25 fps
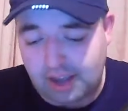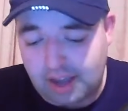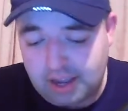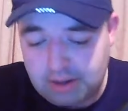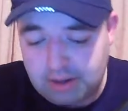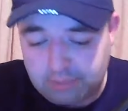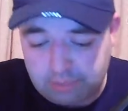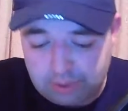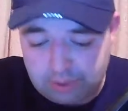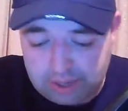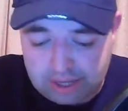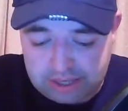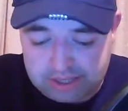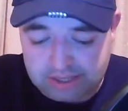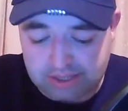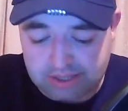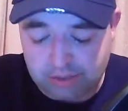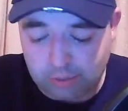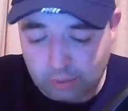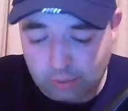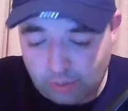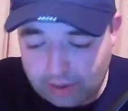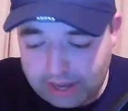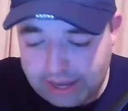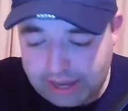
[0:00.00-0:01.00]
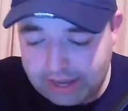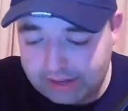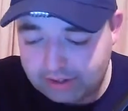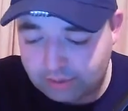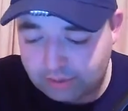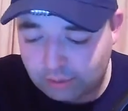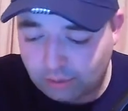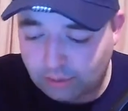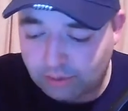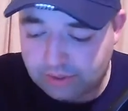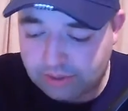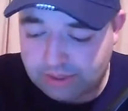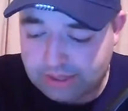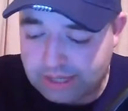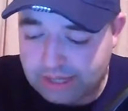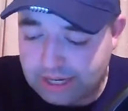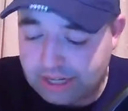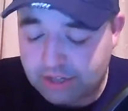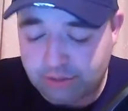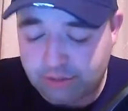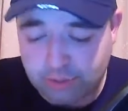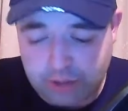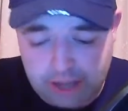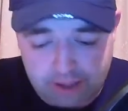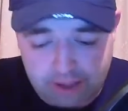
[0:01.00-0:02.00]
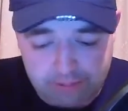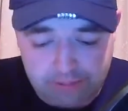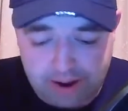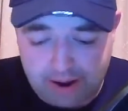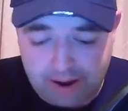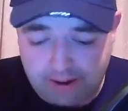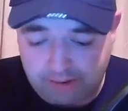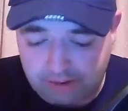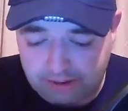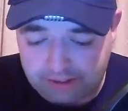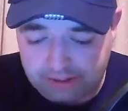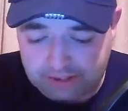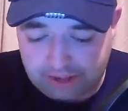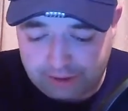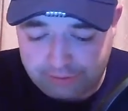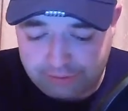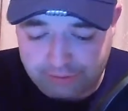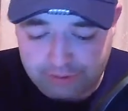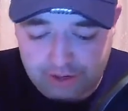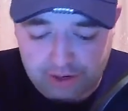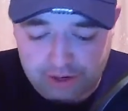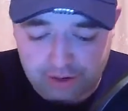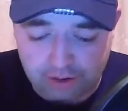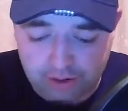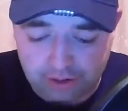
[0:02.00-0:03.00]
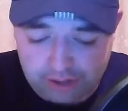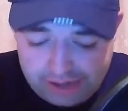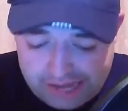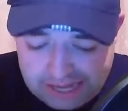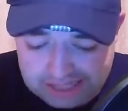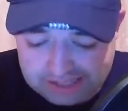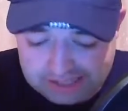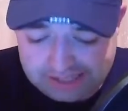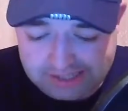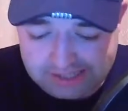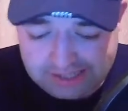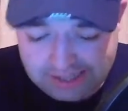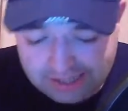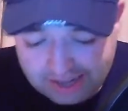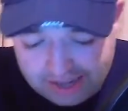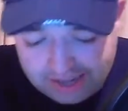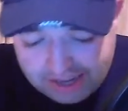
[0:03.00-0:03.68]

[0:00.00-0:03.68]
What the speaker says: I'd be swaying towards the each way market, definitely, unless